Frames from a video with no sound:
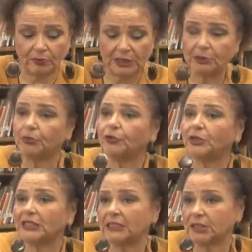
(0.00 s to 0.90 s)
did
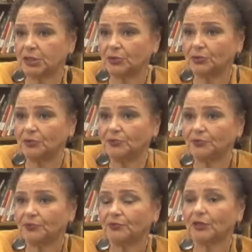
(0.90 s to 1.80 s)
poorly in school,
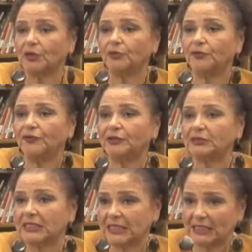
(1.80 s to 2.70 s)
who feel
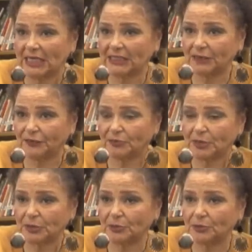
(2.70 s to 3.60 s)
disconnected from
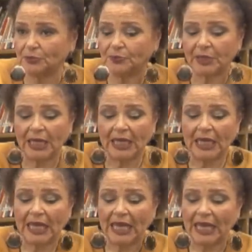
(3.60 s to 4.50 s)
school,
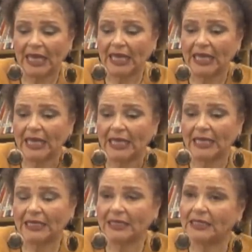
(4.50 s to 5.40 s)

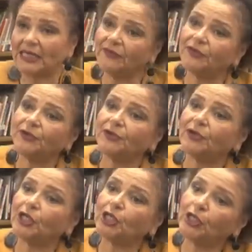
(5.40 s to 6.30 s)
and never
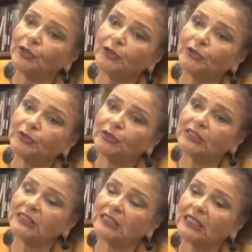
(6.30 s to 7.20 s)
learned
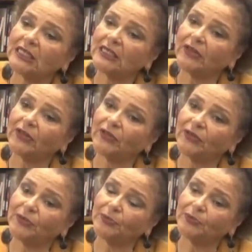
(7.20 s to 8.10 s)

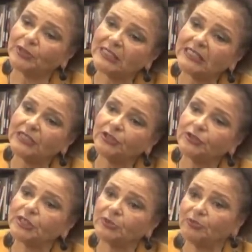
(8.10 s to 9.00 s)
the
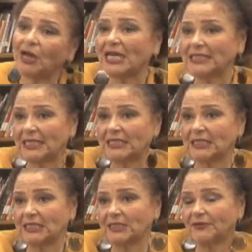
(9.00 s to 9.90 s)
procedures and
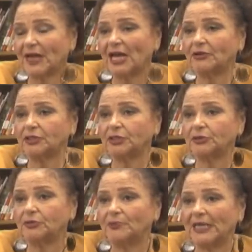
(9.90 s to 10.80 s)
processes of how
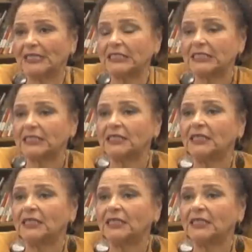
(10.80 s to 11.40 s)
to best